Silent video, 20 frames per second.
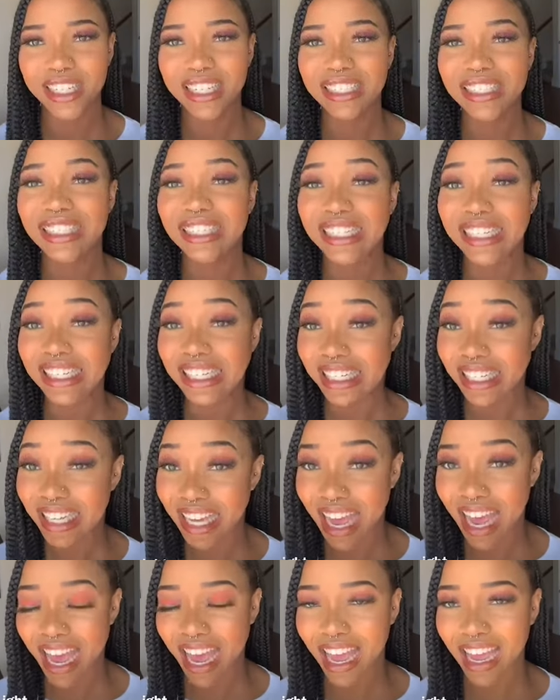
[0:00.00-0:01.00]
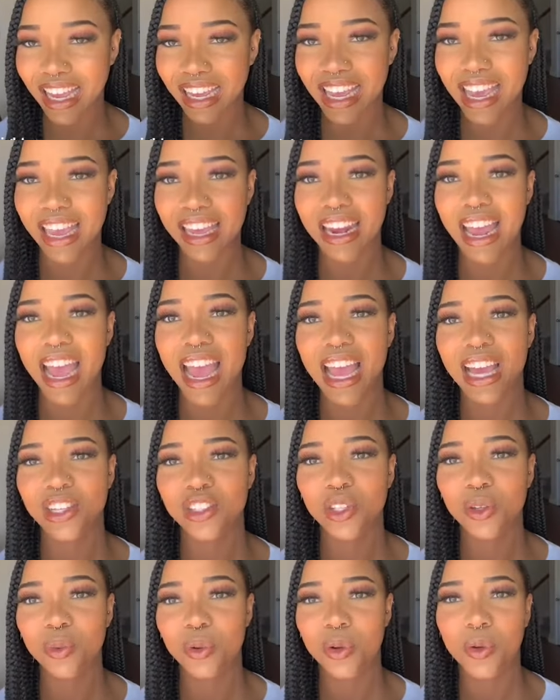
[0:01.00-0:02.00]
a CD hack, and I
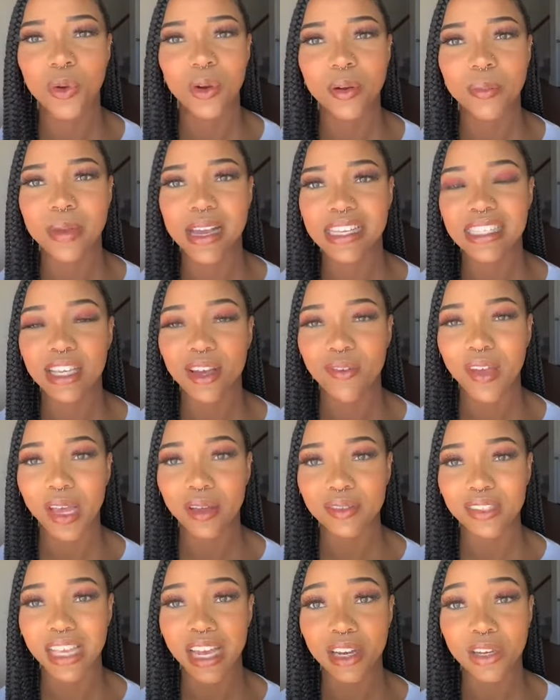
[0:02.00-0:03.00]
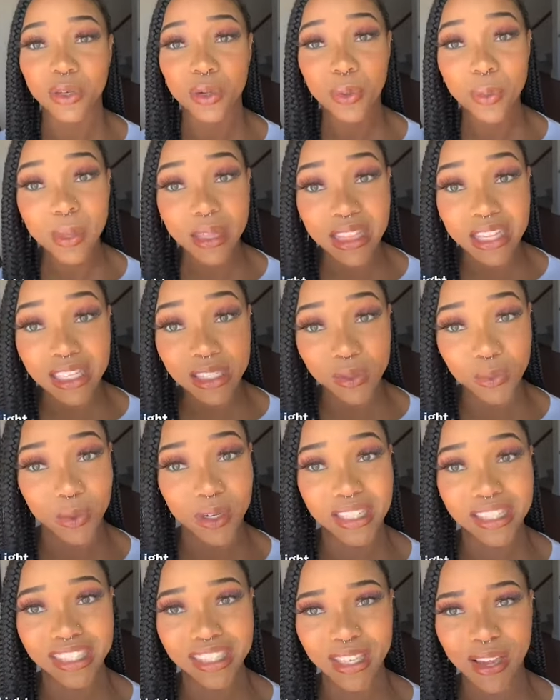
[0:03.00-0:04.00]
actually recorded myself outside doing this
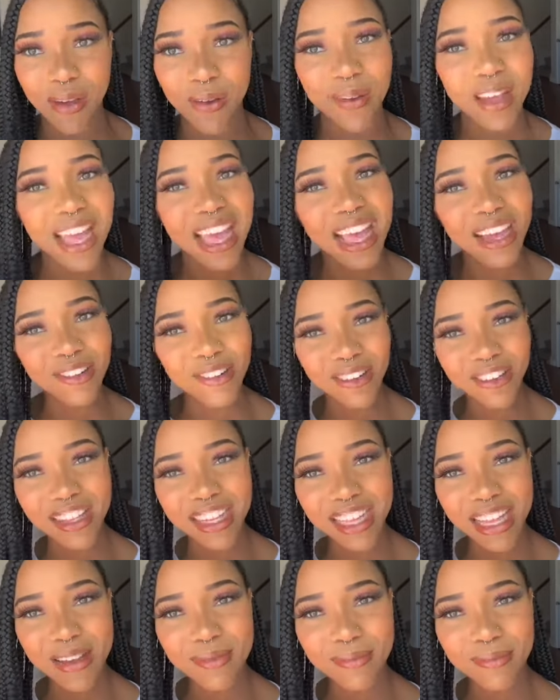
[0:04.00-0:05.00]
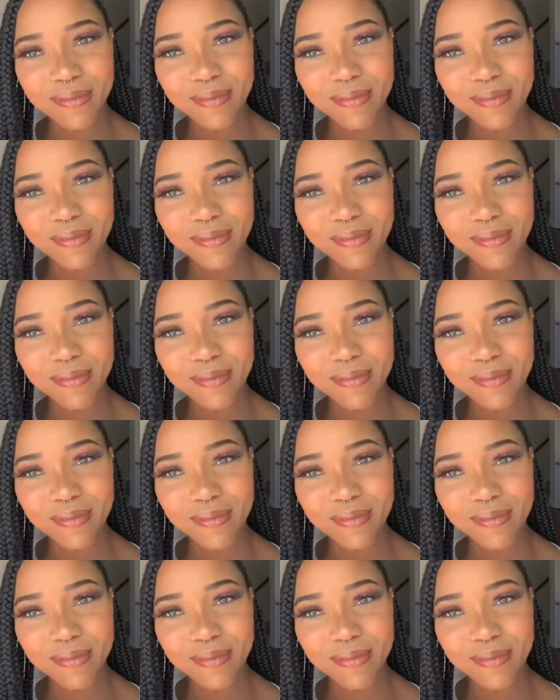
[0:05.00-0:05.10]
one, so roll the clip.